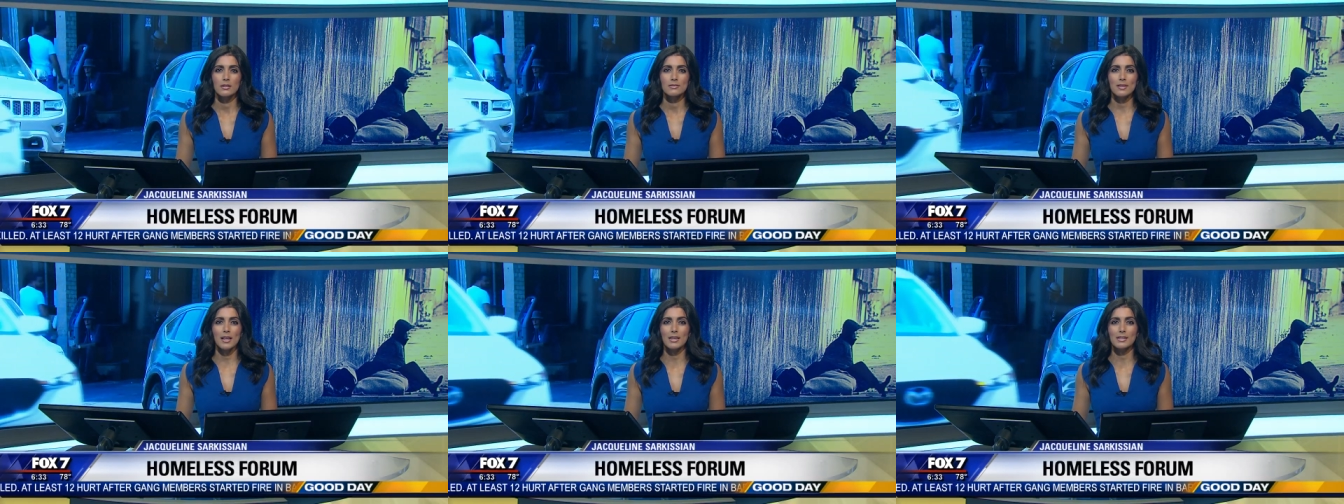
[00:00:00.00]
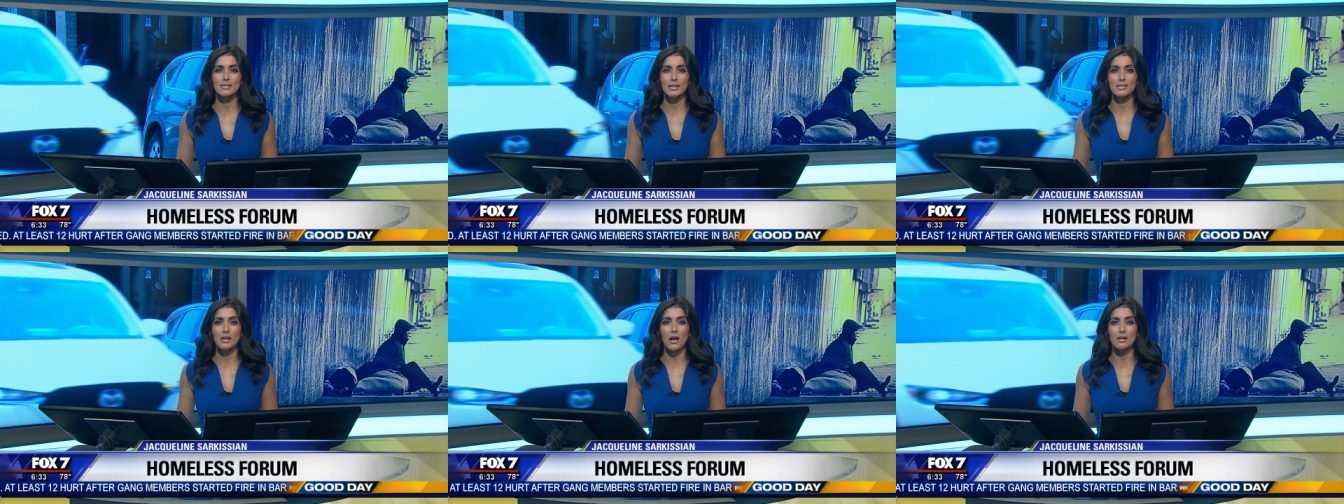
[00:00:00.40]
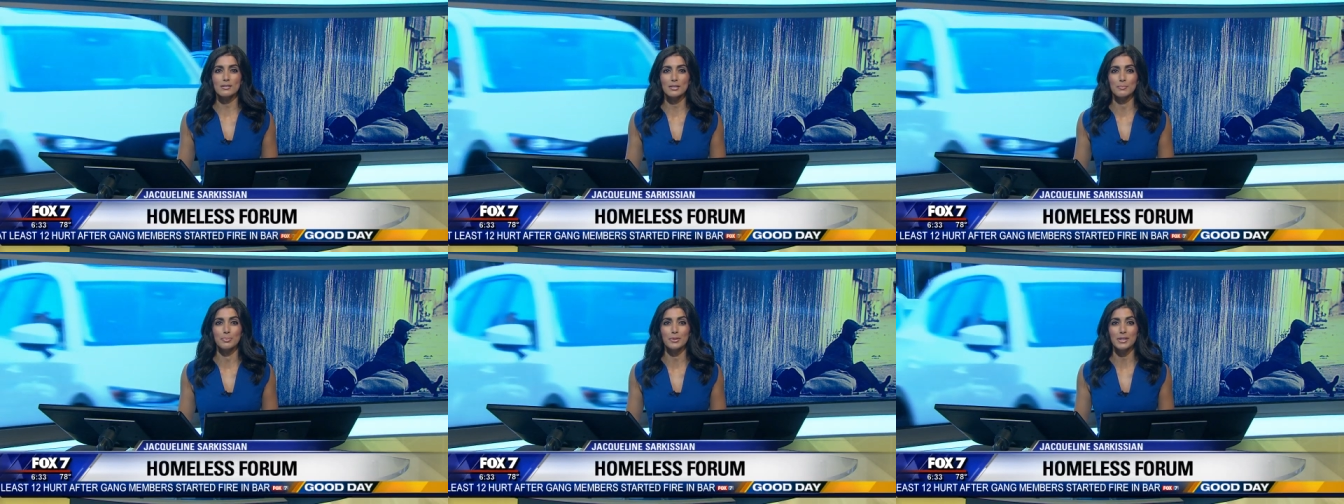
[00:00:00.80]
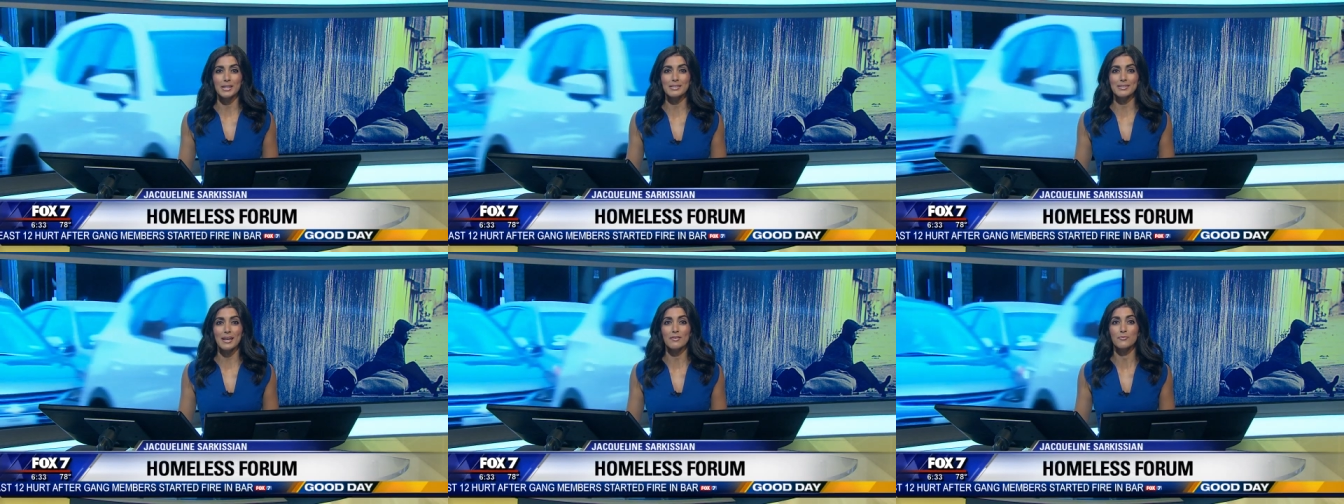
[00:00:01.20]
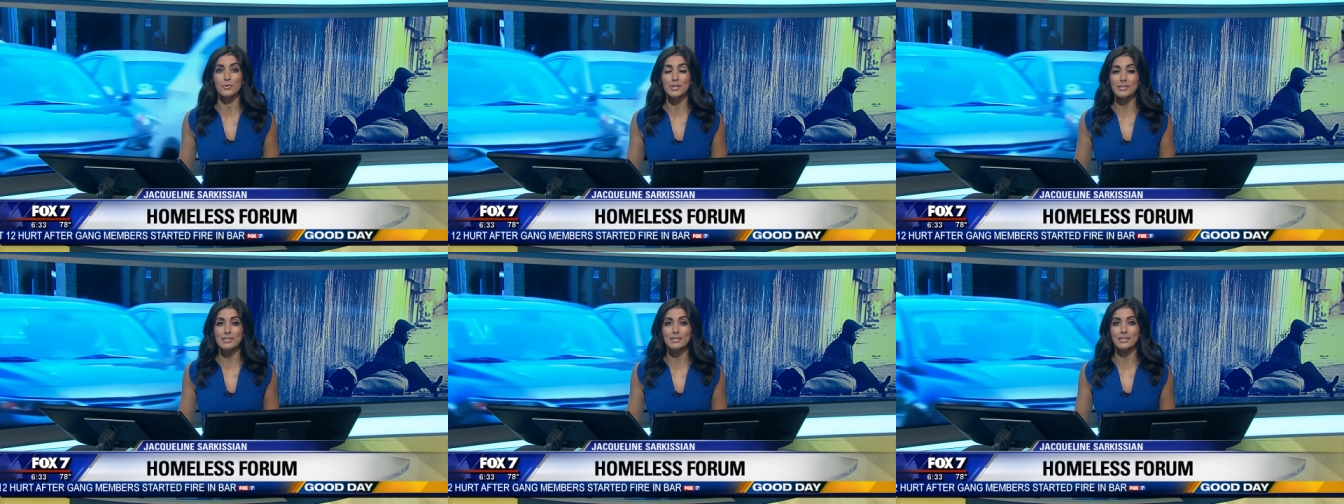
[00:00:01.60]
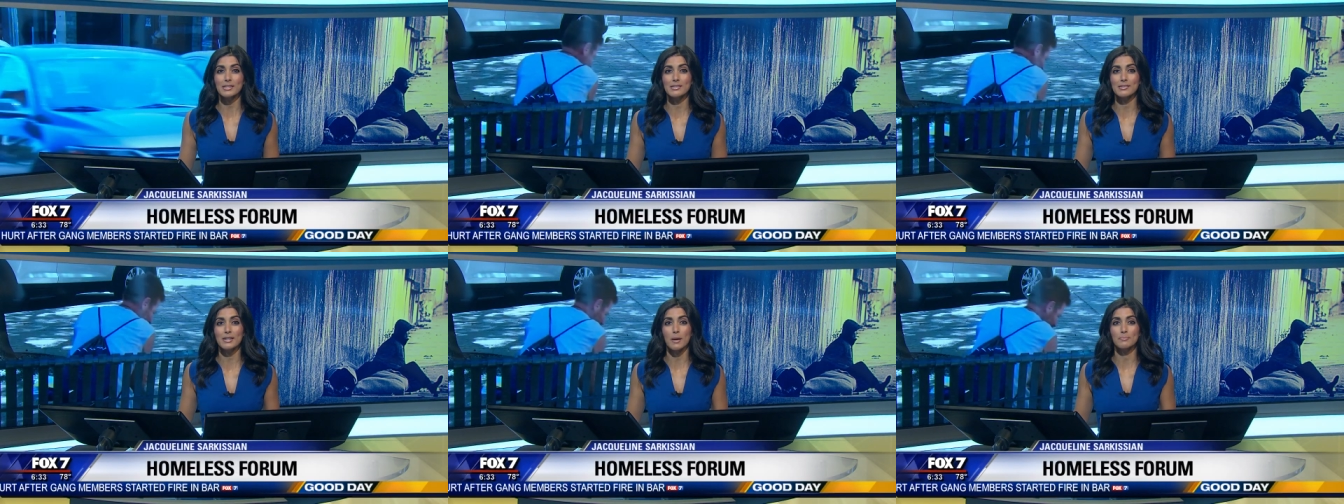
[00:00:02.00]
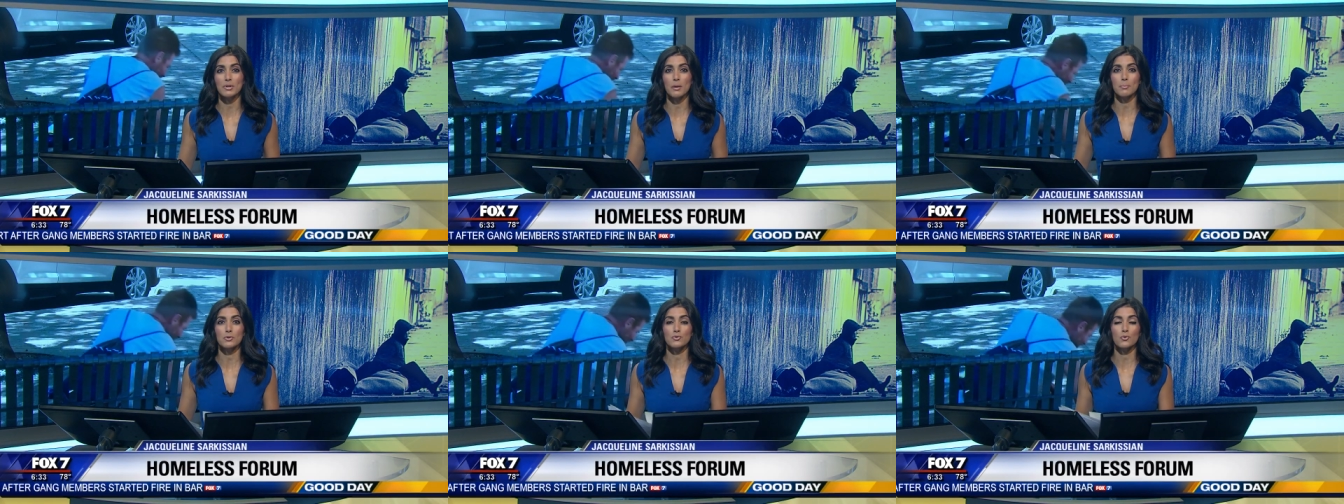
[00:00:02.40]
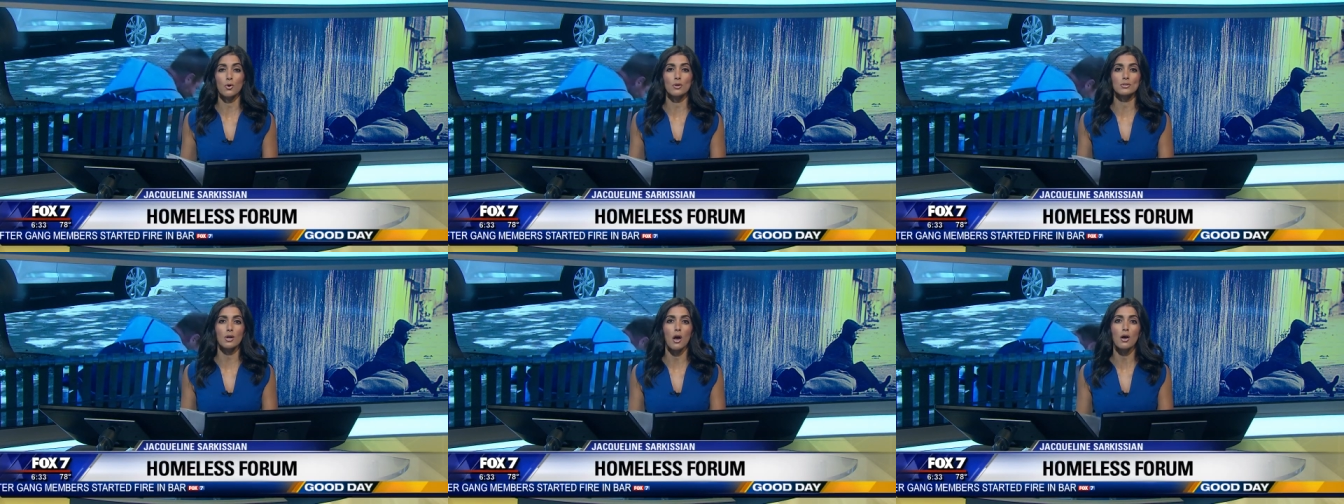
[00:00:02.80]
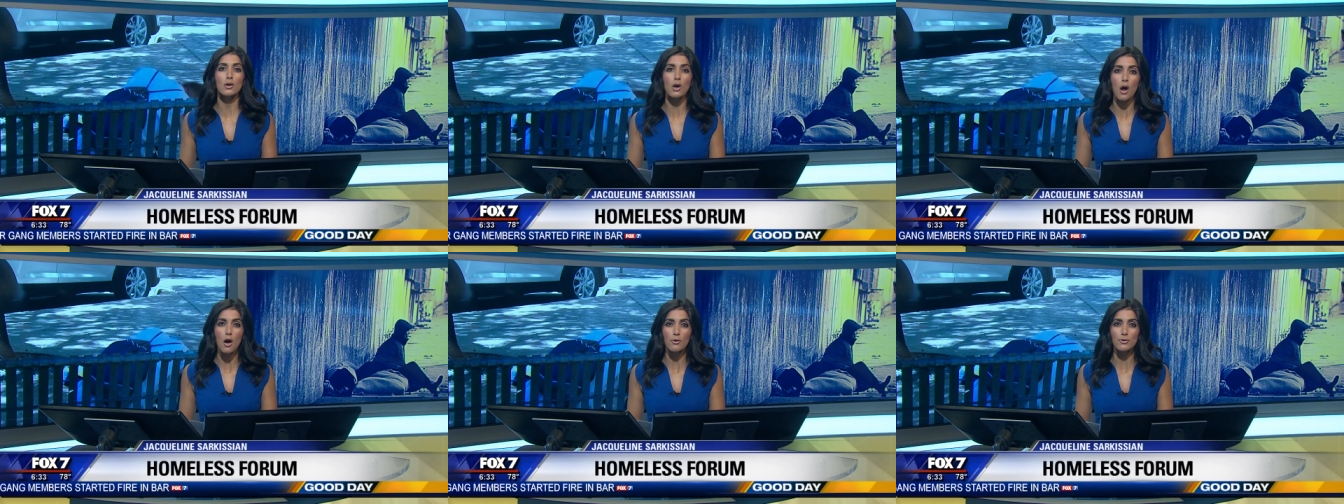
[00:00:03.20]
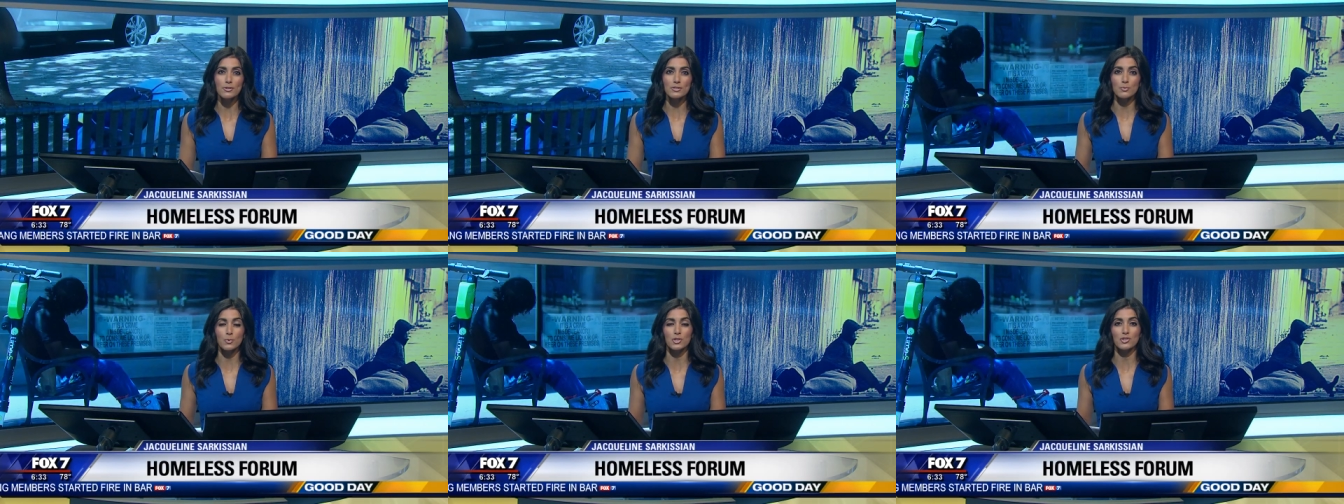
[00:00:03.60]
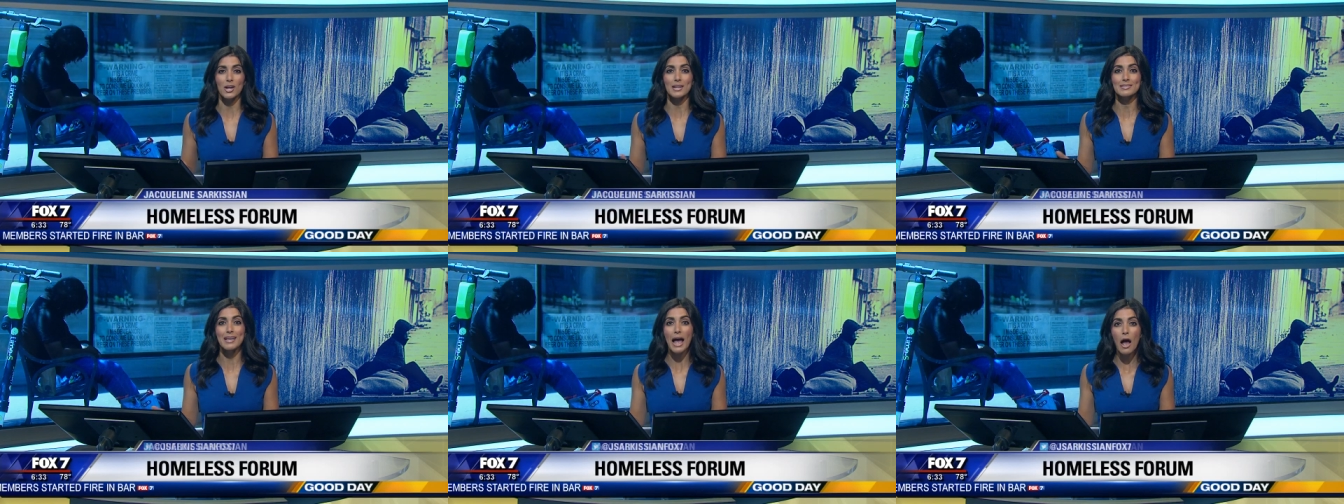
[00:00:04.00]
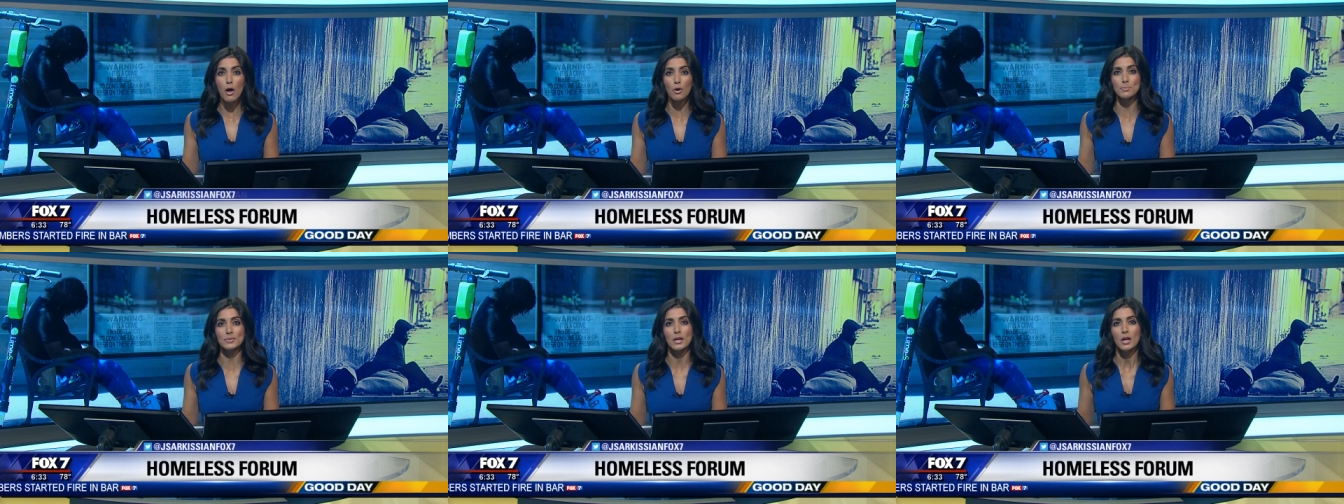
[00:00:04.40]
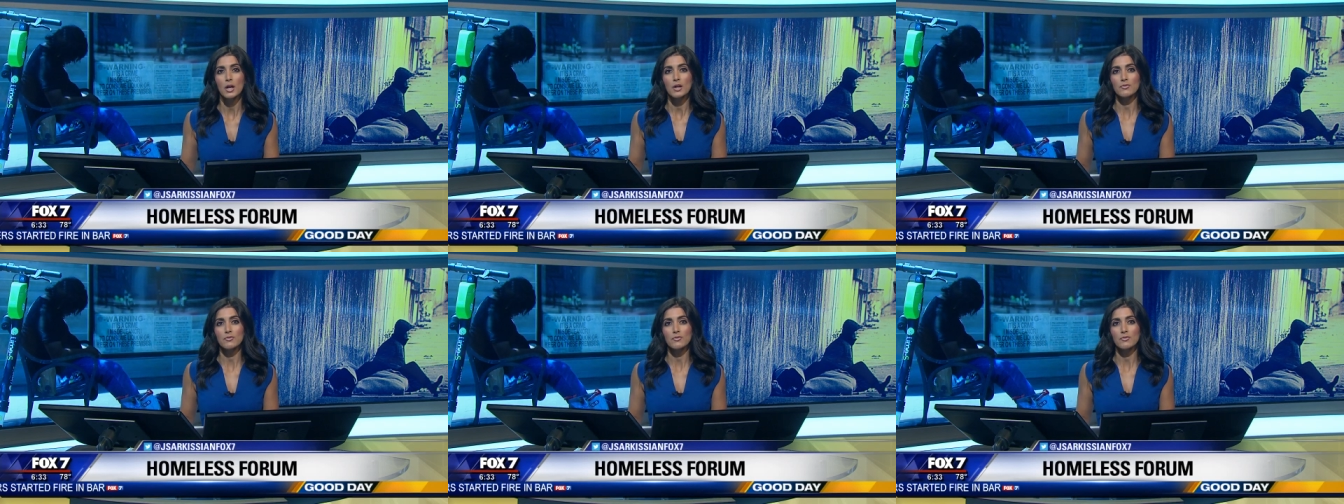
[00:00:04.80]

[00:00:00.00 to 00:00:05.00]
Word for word: Daly says Austin police have recently stepped up patrols on Congress, which has helped.